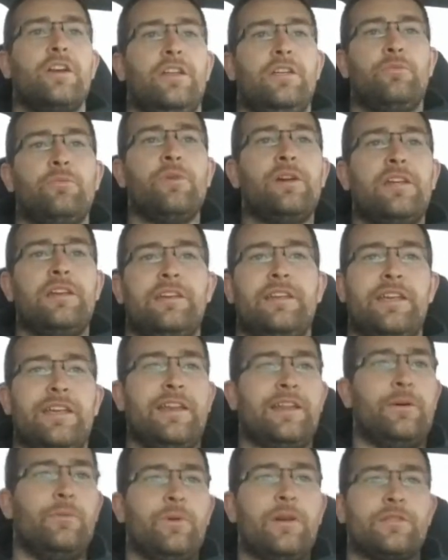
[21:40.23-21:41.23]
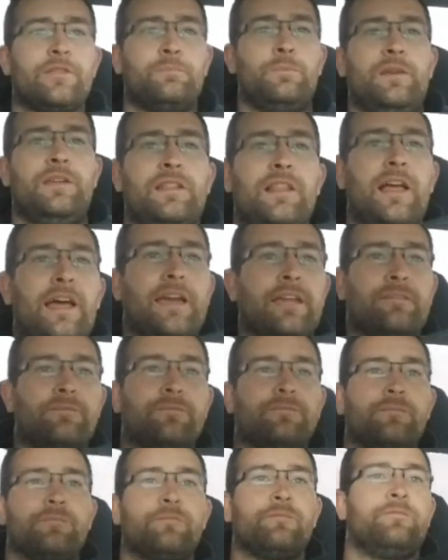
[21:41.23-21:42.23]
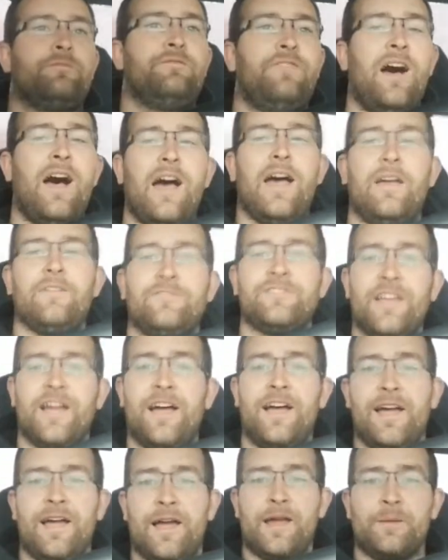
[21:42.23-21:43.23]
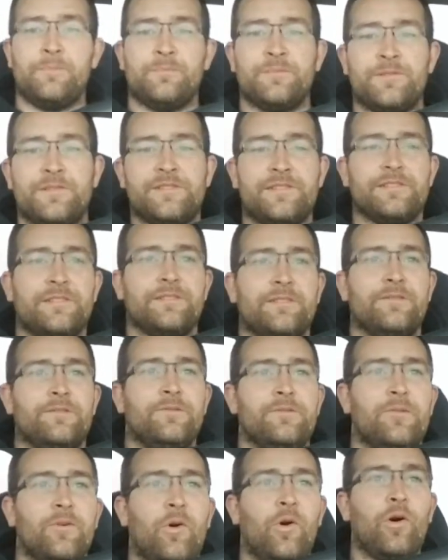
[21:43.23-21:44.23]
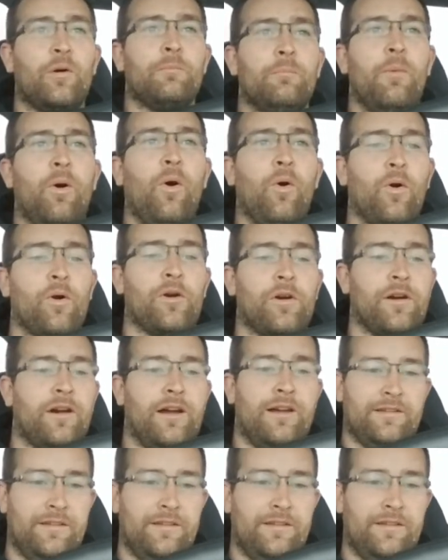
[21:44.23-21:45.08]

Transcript: ridden in it with me like 5 times or more.